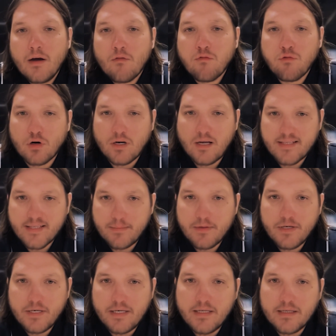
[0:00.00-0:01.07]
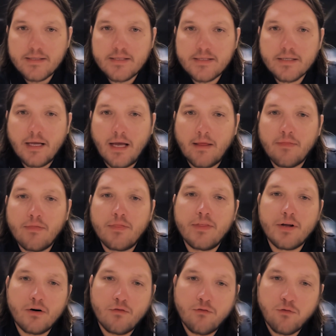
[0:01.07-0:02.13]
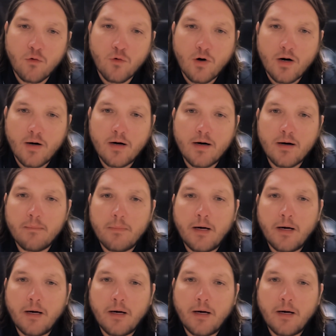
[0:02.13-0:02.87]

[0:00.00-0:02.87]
for customer needs, and therefore